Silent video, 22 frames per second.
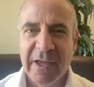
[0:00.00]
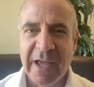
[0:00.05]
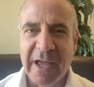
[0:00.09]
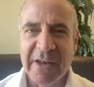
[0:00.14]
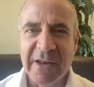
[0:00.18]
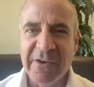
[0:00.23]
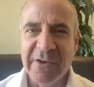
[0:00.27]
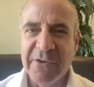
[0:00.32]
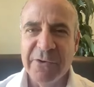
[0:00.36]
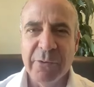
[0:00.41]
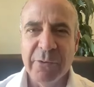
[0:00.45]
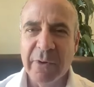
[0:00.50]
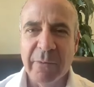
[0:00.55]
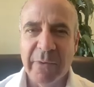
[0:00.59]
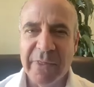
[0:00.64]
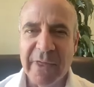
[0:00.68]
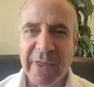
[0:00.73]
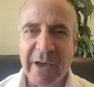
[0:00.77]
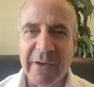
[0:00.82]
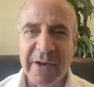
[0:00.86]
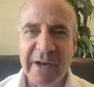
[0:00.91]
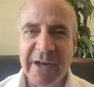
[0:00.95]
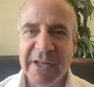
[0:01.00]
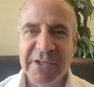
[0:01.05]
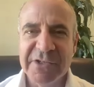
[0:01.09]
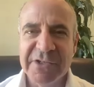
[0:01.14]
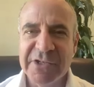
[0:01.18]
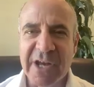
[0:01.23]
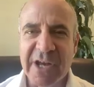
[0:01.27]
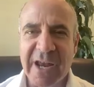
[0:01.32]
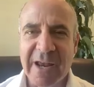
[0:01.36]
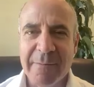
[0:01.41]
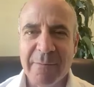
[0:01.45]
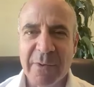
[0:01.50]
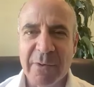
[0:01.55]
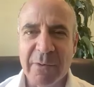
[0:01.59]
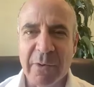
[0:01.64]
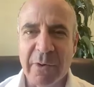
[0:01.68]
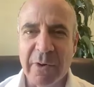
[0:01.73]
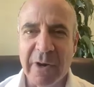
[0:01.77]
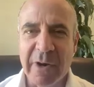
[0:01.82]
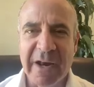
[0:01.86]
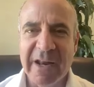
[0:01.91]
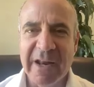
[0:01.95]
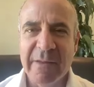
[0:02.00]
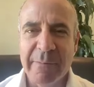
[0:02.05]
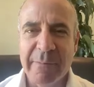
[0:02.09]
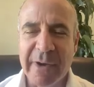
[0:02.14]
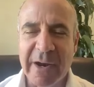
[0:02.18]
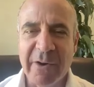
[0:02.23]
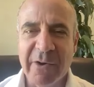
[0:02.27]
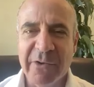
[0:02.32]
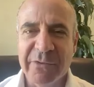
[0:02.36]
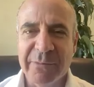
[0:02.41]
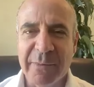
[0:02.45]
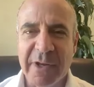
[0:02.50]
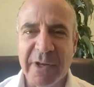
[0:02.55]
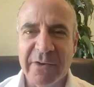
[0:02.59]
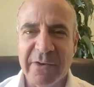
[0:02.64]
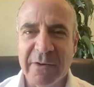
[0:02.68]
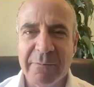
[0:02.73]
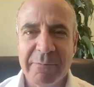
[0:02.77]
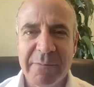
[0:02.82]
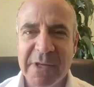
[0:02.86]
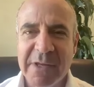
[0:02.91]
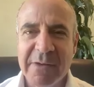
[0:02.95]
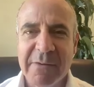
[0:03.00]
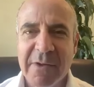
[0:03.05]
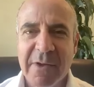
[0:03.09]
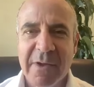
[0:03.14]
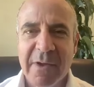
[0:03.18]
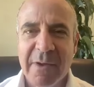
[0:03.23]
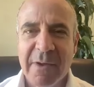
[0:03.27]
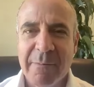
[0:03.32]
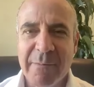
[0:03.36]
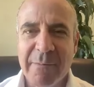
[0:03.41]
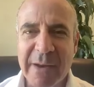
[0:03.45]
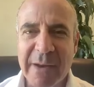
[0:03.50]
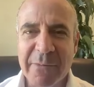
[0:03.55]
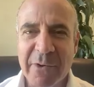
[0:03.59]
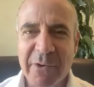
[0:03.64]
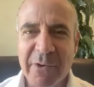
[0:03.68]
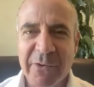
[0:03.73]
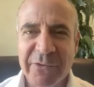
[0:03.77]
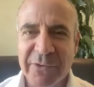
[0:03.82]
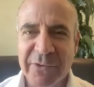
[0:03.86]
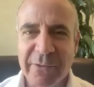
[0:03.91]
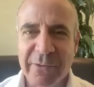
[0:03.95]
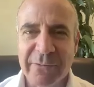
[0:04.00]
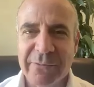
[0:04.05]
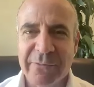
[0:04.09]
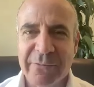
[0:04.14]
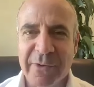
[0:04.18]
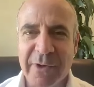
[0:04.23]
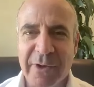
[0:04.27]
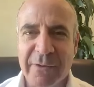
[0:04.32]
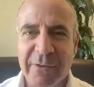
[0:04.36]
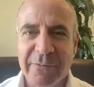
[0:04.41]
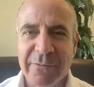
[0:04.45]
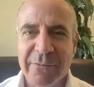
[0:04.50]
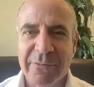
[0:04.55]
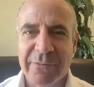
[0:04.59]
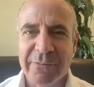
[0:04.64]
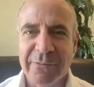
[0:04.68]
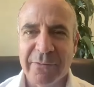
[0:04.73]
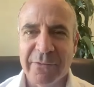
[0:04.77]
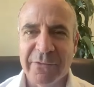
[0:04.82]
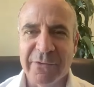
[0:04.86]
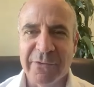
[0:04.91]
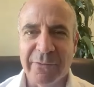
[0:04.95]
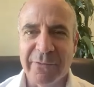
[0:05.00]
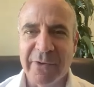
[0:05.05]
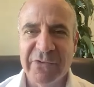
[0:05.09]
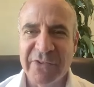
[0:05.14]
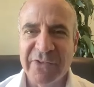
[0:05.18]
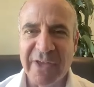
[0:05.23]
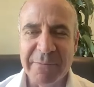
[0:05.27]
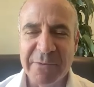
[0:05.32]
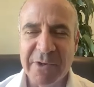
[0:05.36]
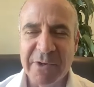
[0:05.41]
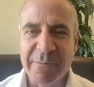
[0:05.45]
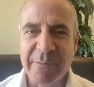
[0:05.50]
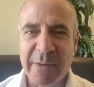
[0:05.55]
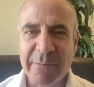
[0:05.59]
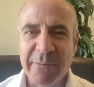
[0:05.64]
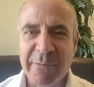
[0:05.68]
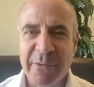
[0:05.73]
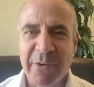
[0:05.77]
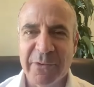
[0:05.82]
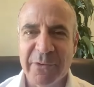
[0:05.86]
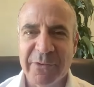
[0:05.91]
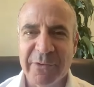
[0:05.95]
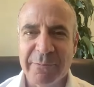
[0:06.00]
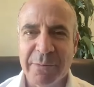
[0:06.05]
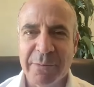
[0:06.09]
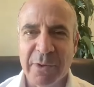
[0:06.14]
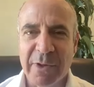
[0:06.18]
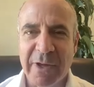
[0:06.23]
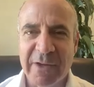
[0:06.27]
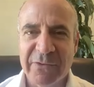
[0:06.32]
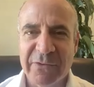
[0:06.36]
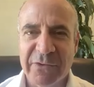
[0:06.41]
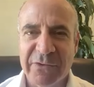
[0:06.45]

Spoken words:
and to do it without any shame or any embarrassment, and be members of sort of accepted members of polite